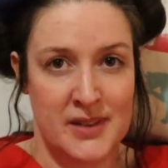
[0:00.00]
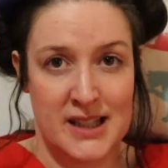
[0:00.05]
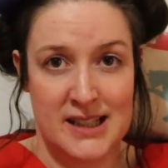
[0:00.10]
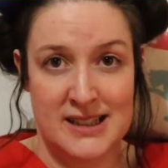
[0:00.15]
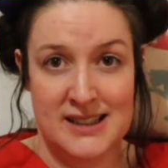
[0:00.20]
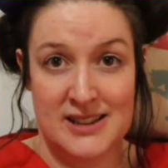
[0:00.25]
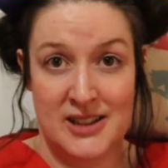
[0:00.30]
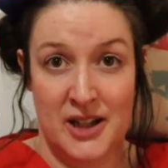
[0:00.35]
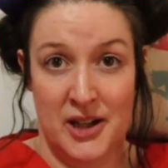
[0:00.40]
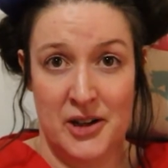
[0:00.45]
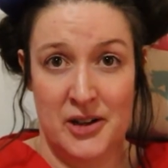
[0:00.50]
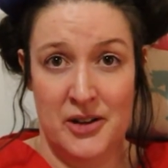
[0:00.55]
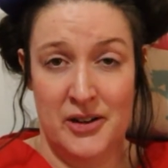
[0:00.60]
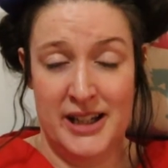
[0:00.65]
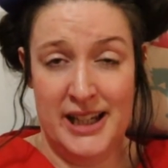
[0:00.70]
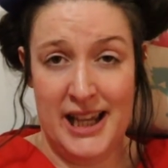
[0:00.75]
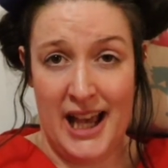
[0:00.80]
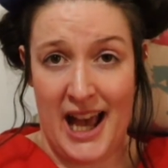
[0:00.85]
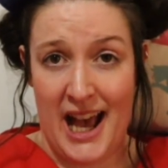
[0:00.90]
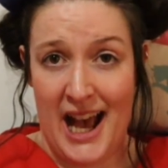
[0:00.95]
So
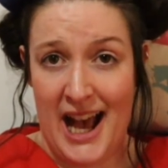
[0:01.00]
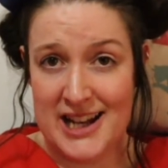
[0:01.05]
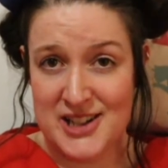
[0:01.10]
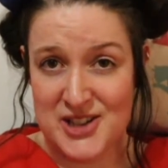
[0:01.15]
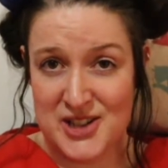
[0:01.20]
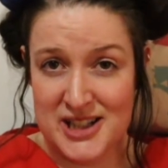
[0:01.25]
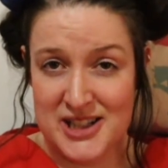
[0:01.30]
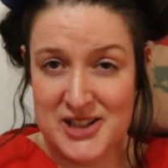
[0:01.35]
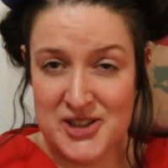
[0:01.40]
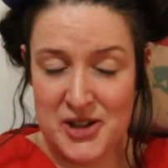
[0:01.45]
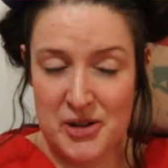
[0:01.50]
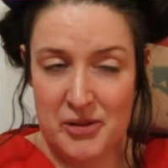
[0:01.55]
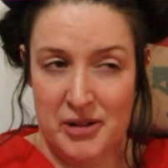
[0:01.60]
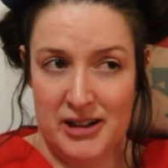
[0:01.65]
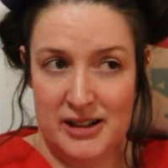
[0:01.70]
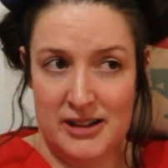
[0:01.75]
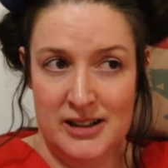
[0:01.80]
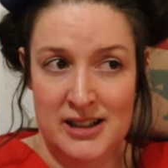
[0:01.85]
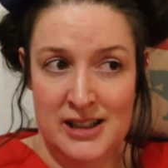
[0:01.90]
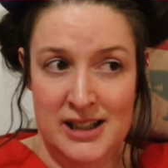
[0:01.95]
yeah, actually, do you know
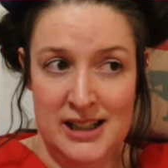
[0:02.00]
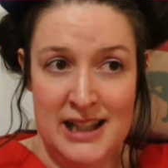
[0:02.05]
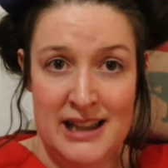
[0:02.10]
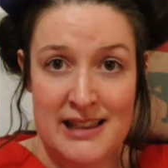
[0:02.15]
what?